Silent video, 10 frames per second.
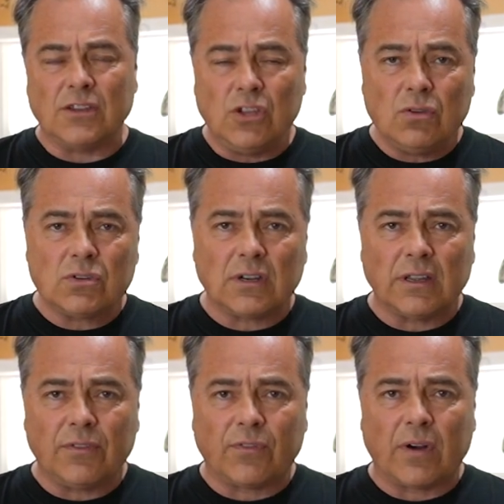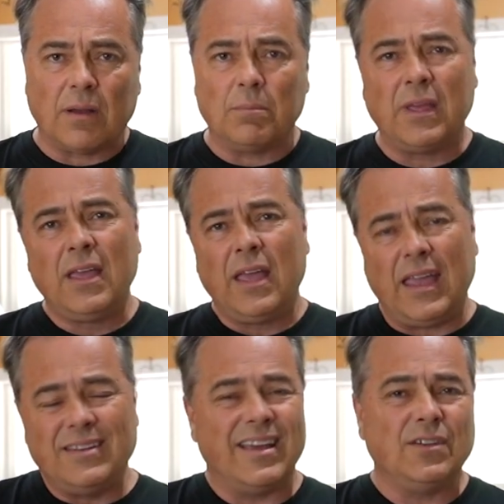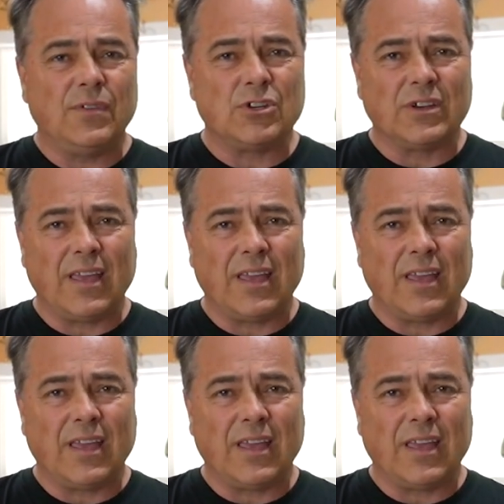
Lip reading: And usually from a night vision